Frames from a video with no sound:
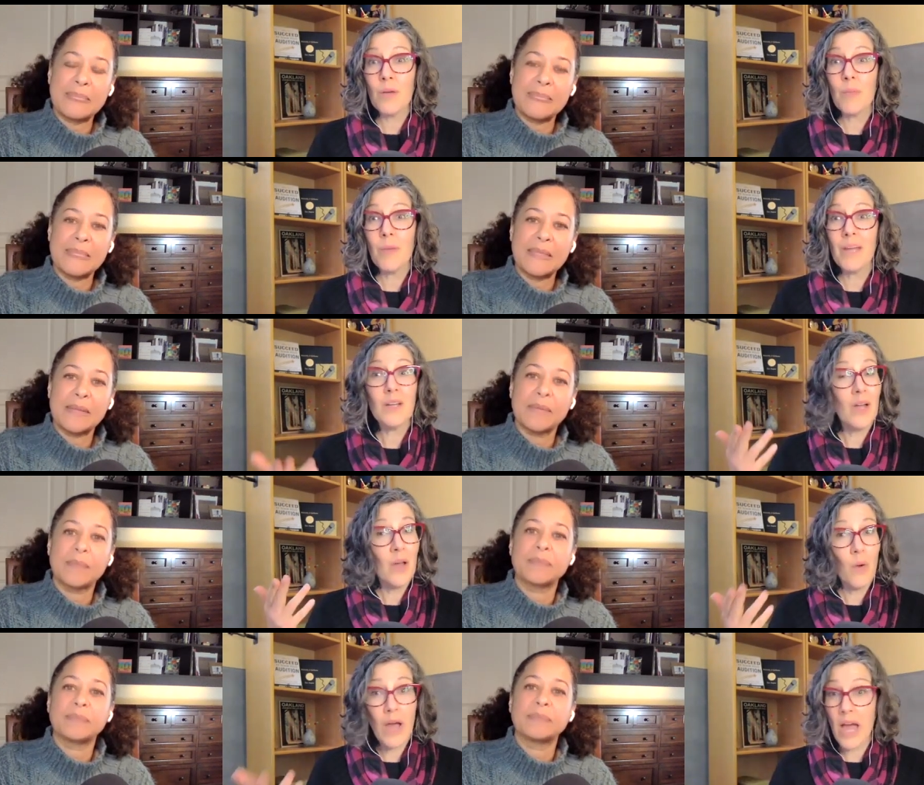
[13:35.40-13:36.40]
Speaker 1: but
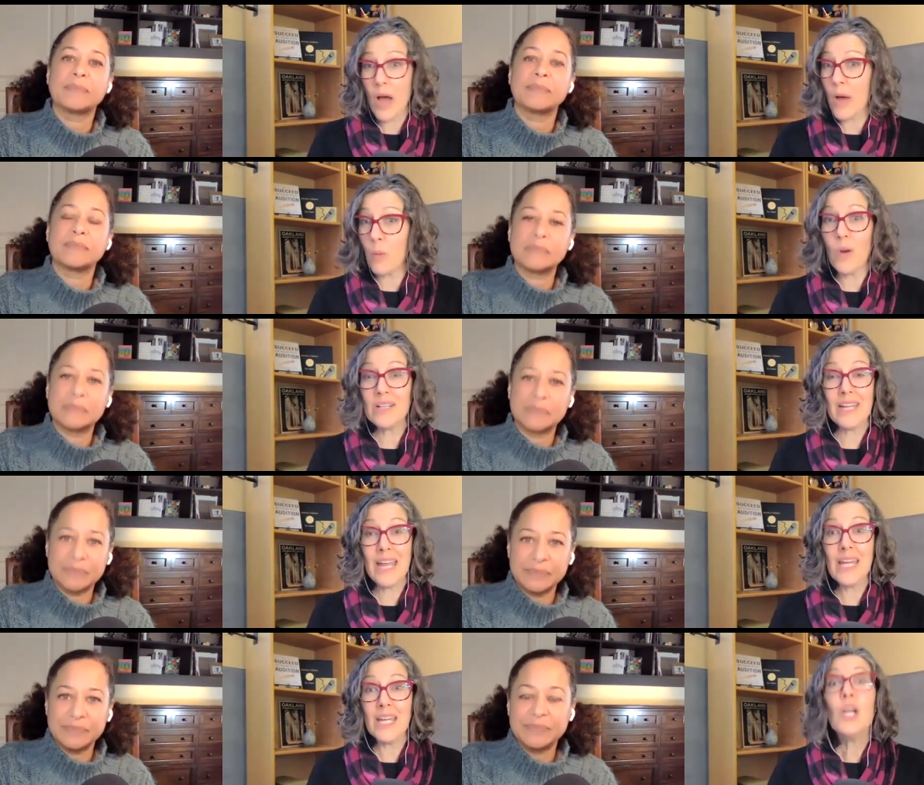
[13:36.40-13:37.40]
uh, one
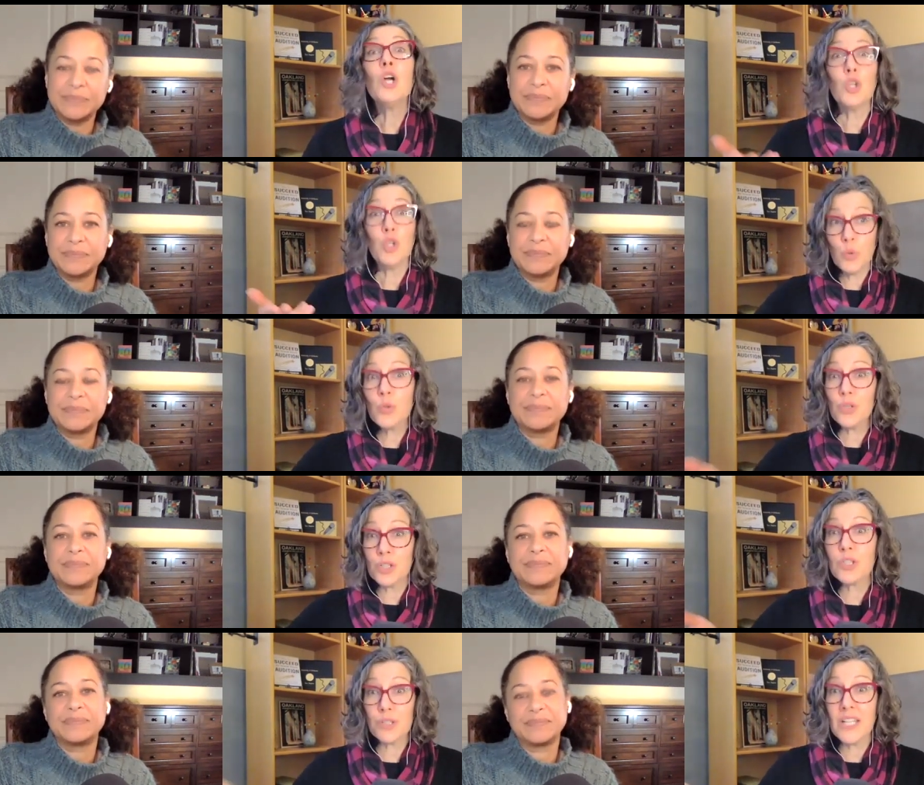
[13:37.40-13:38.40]
day you could
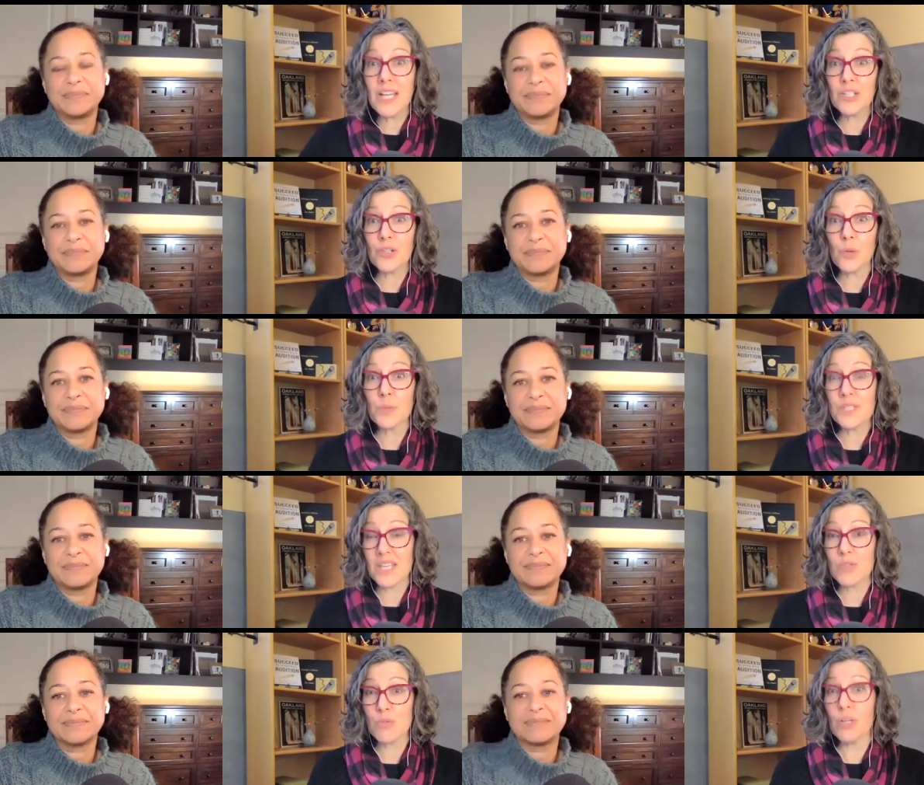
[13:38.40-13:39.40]
create your own
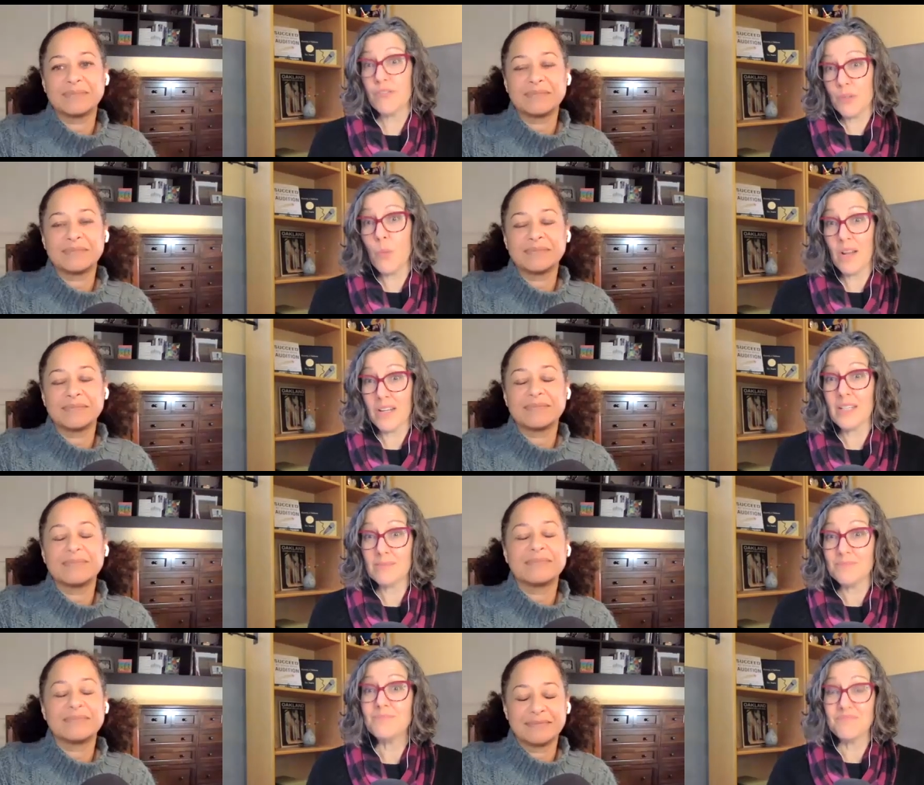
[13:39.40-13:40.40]
schedule if you wanted
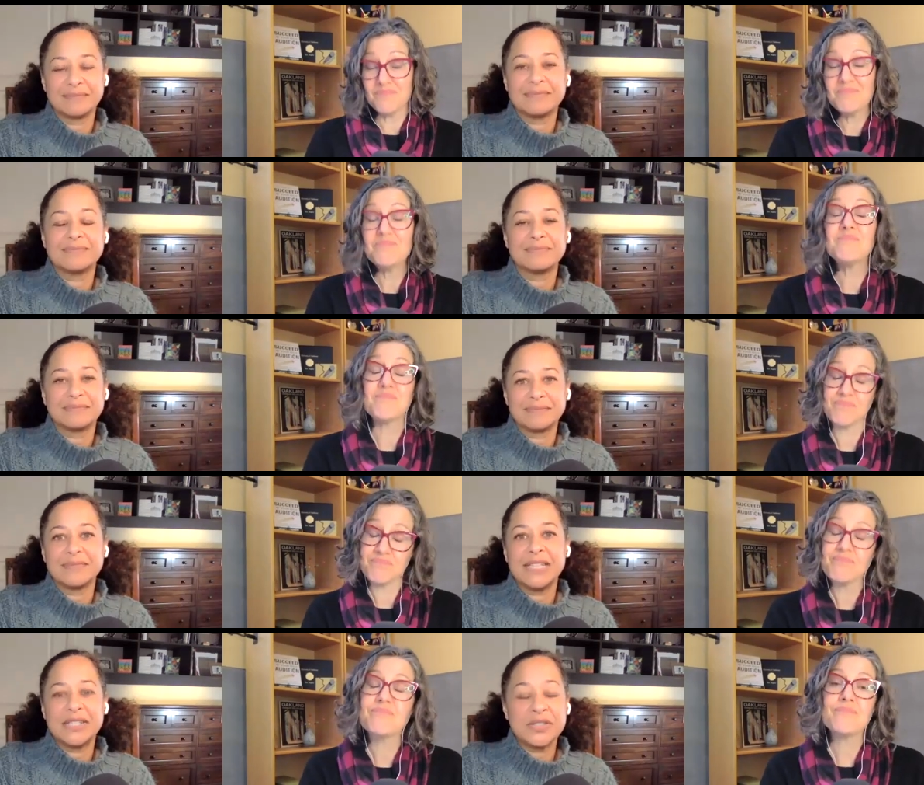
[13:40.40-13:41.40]

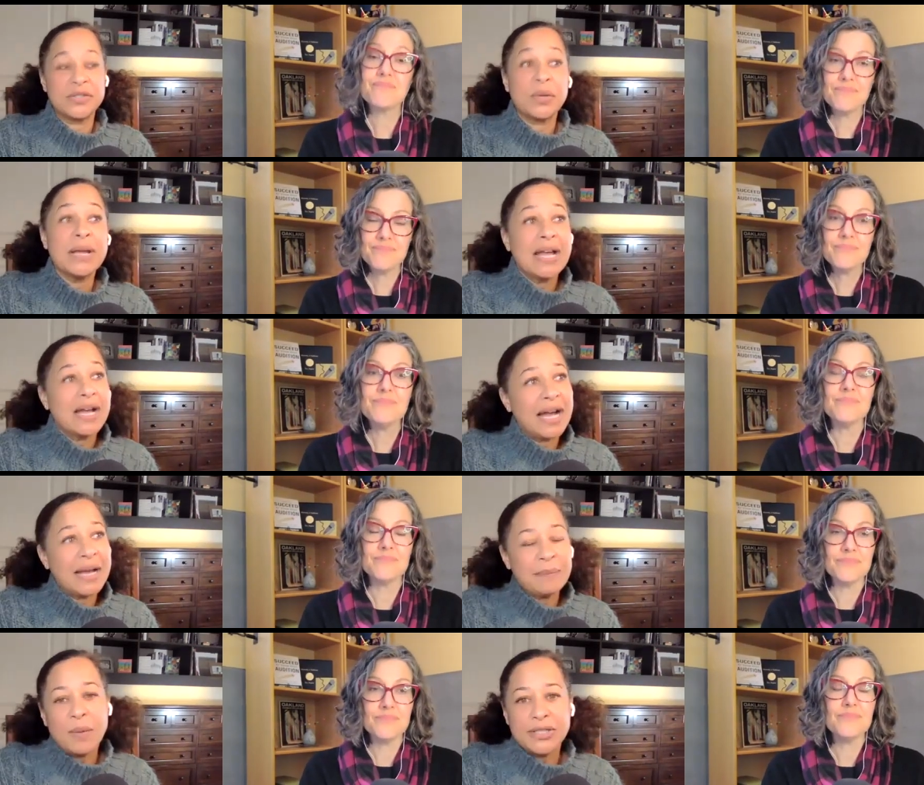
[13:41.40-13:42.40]
Speaker 2: it's true. I'm
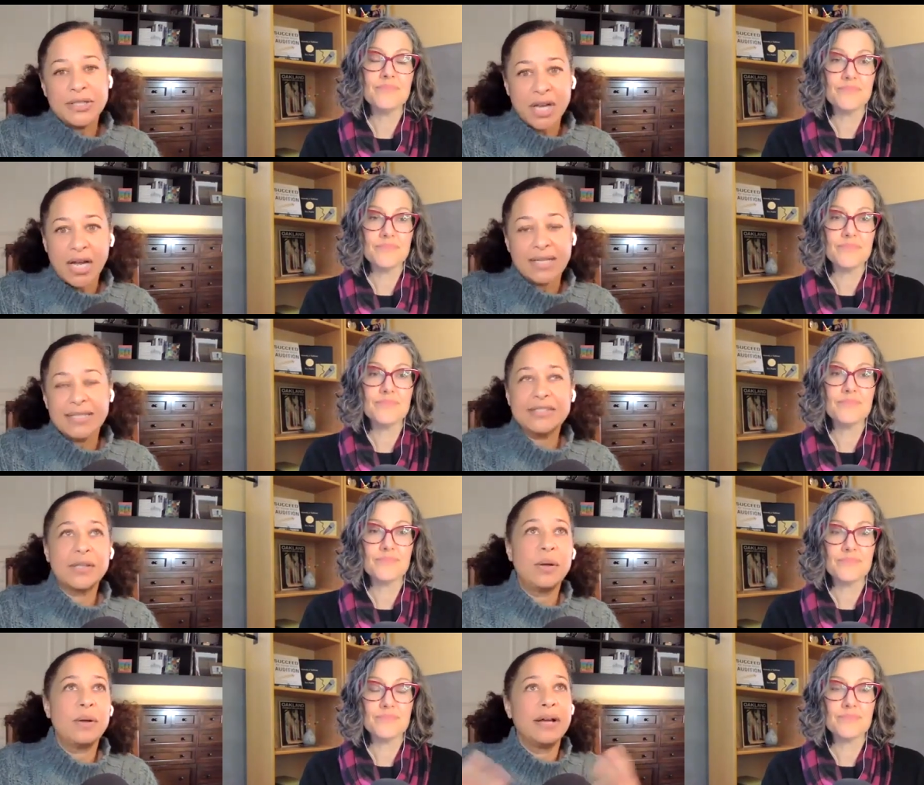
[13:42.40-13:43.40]
always shocked, and this is a
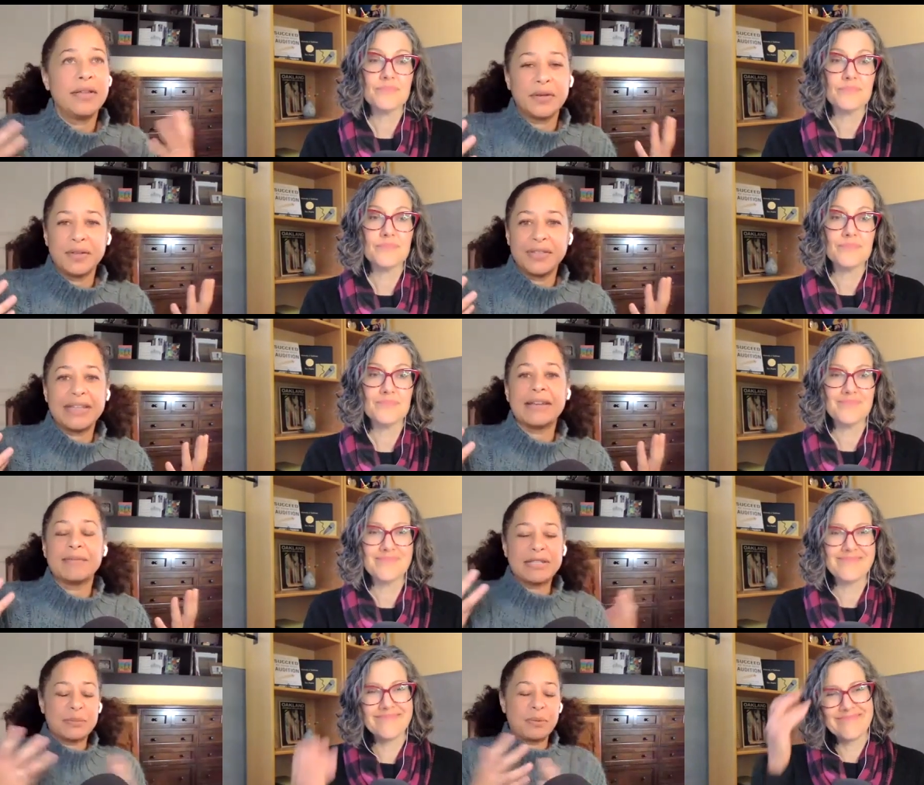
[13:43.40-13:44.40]
whole other thing we
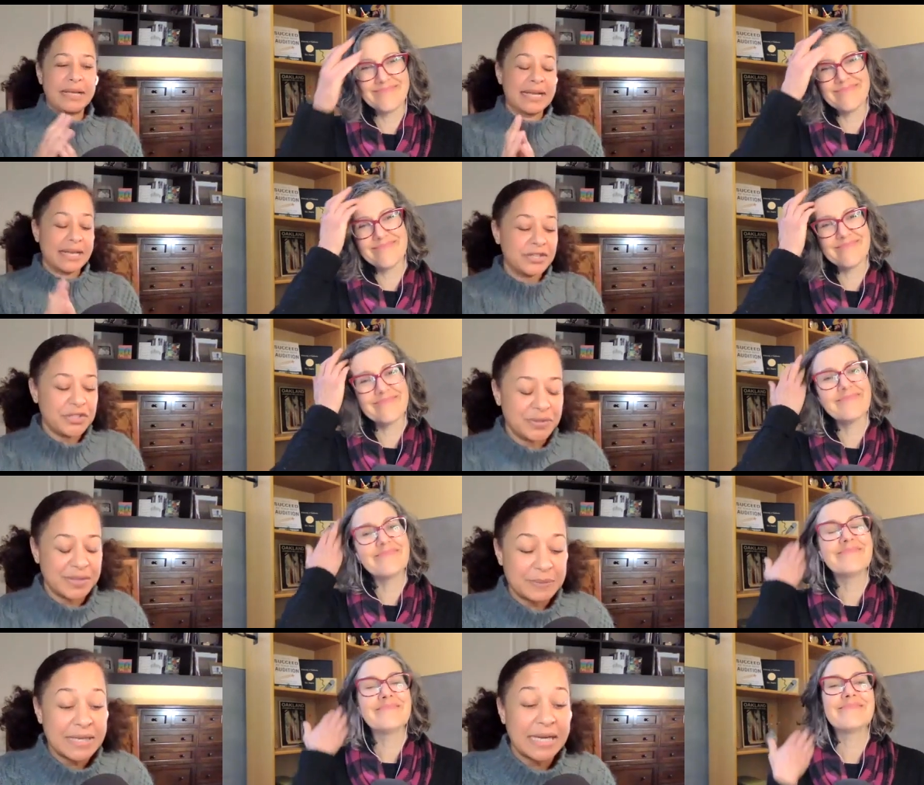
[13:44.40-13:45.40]
should probably get into
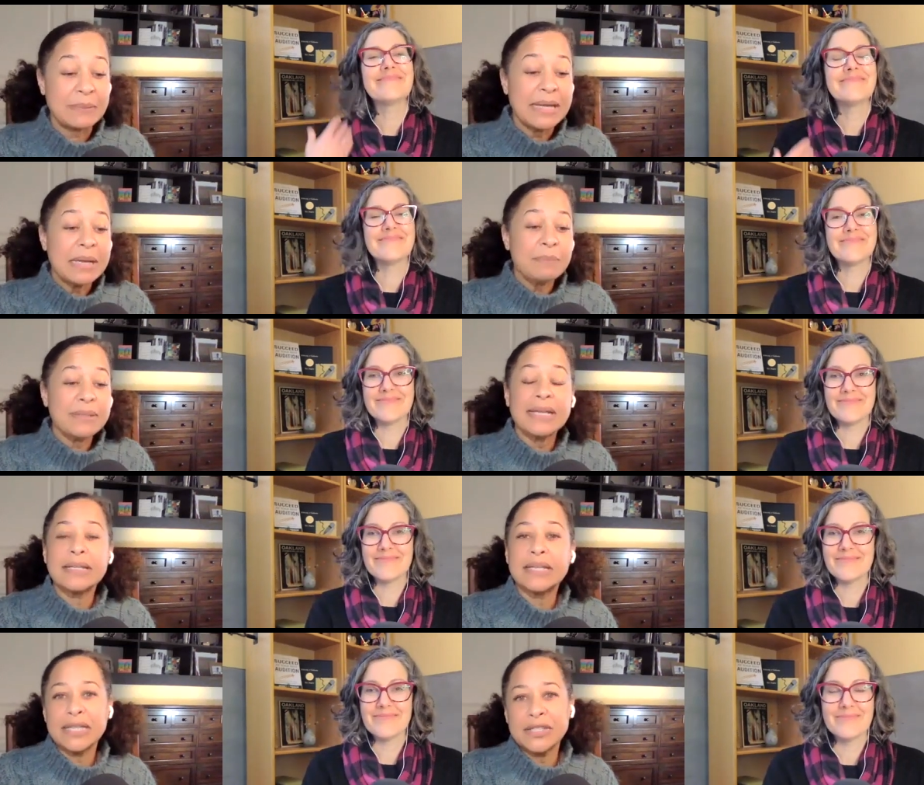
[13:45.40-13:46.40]
sometime, but that
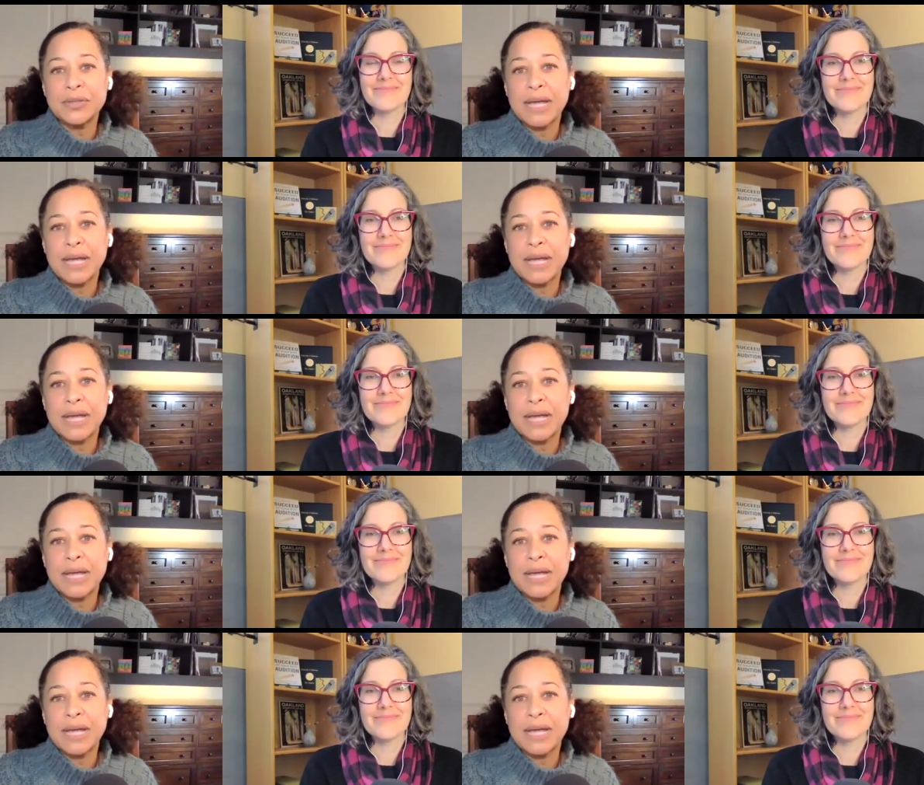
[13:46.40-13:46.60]
kids are